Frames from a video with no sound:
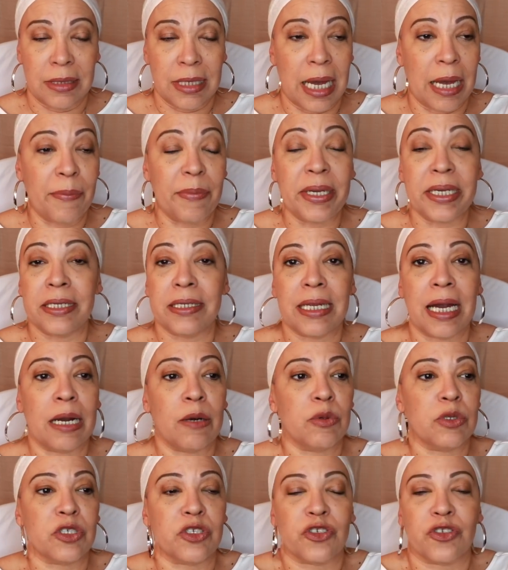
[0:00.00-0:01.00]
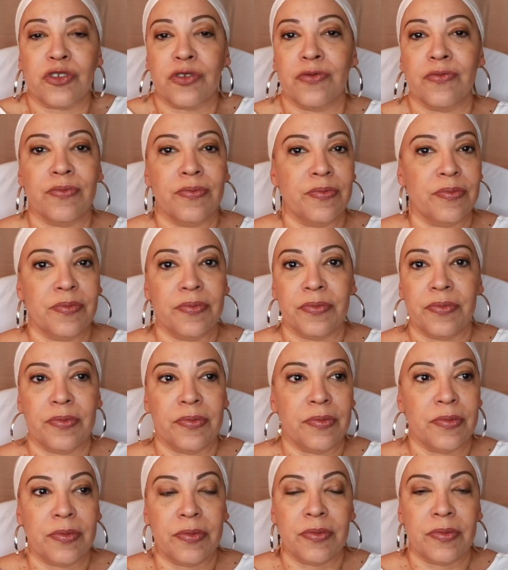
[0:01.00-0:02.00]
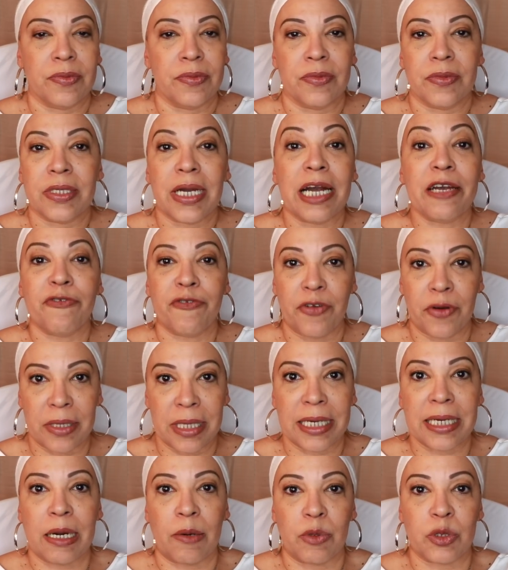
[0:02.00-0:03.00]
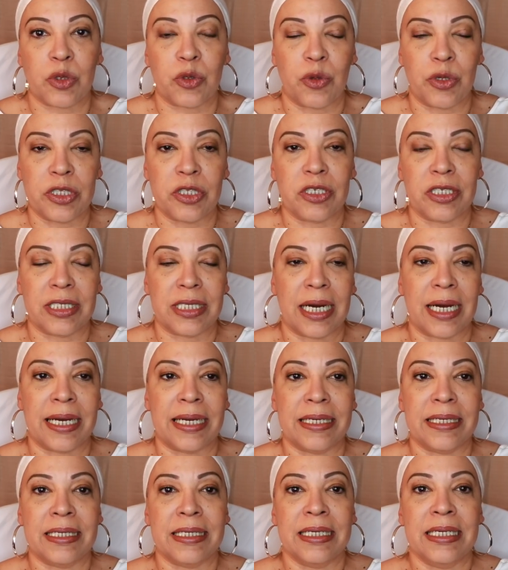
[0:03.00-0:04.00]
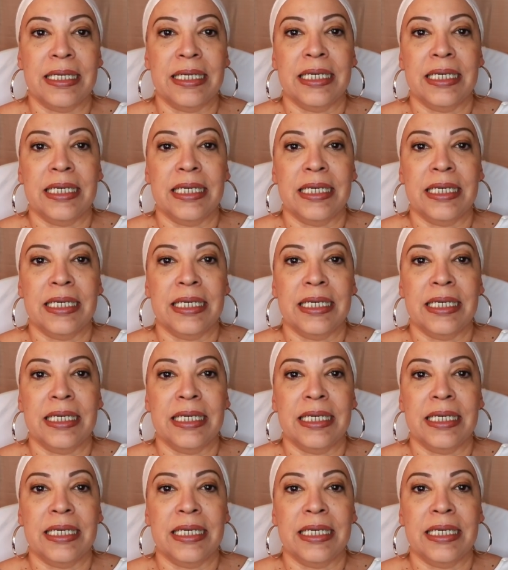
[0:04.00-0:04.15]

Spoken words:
I mean, I felt like I was going to die.